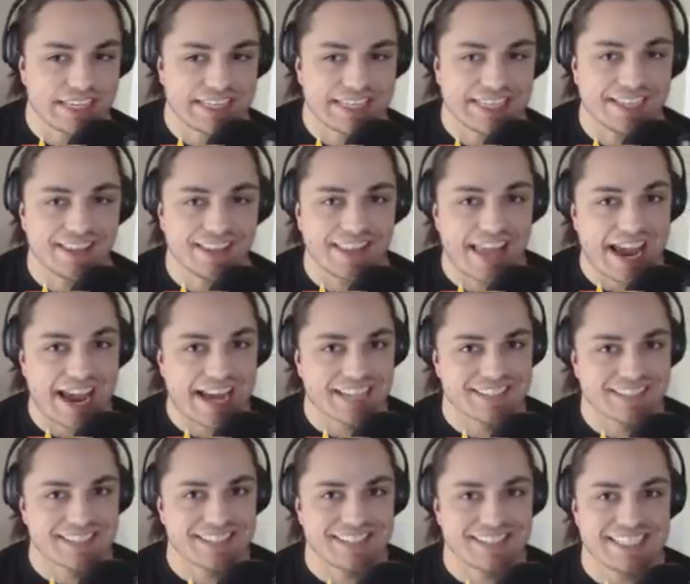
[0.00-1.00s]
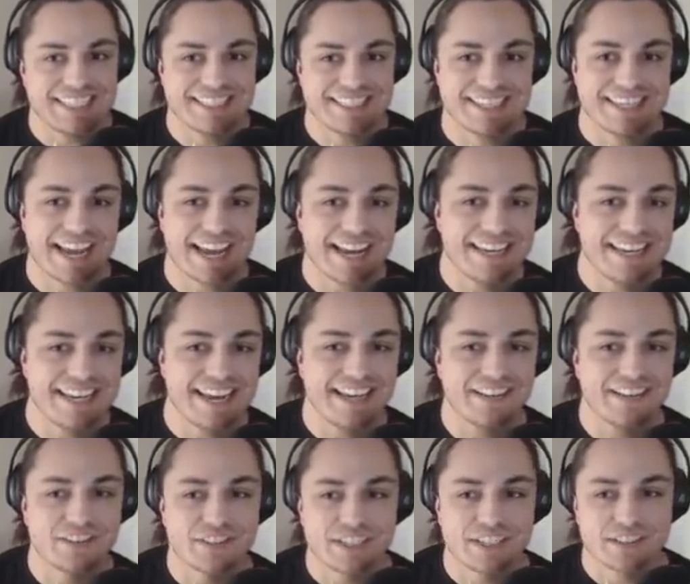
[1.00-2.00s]
the last season, 98
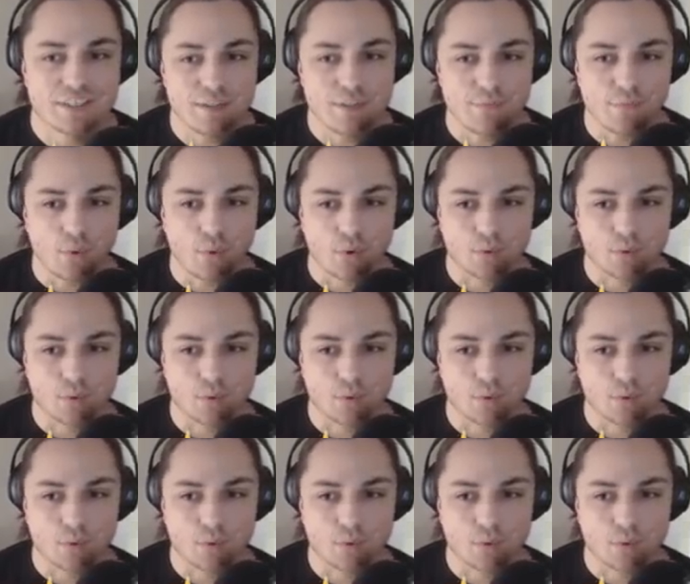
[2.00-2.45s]
and 64.